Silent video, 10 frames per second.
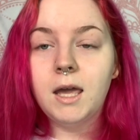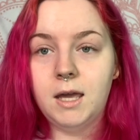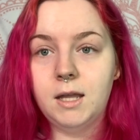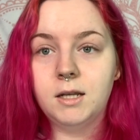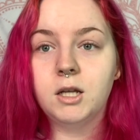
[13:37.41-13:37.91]

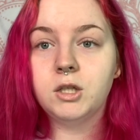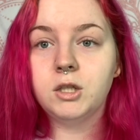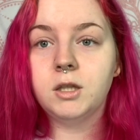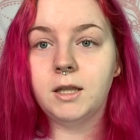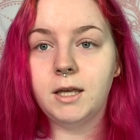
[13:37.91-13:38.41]
in
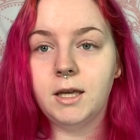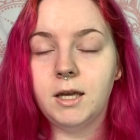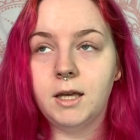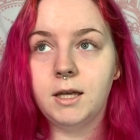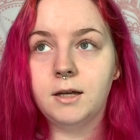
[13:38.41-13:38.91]

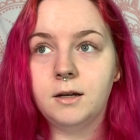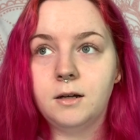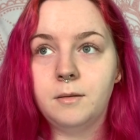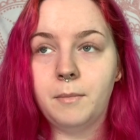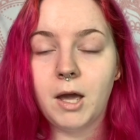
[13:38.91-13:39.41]
the
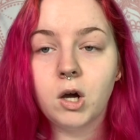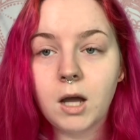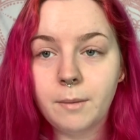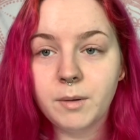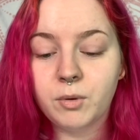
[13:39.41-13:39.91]
mail
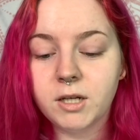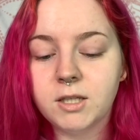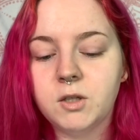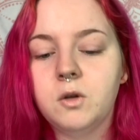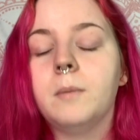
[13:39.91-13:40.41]
coming pretty
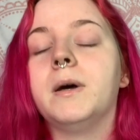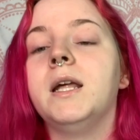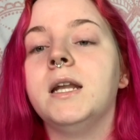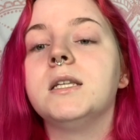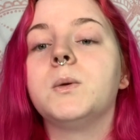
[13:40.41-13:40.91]
soon, but
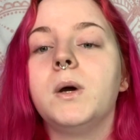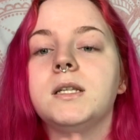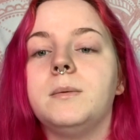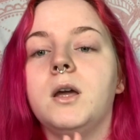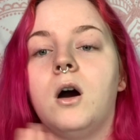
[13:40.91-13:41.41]
it is going
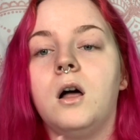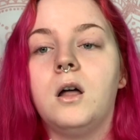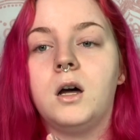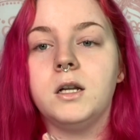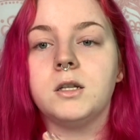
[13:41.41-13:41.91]
to be all
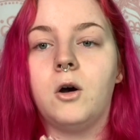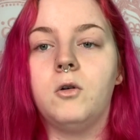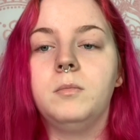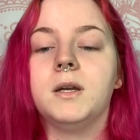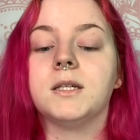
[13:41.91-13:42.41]
on its
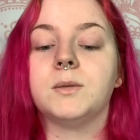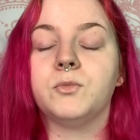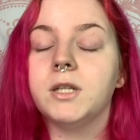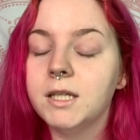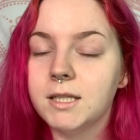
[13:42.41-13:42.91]
own because I'm
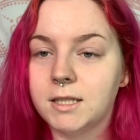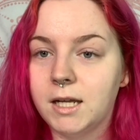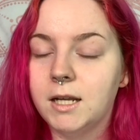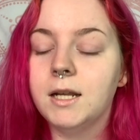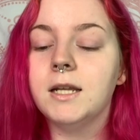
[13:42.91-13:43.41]
really excited.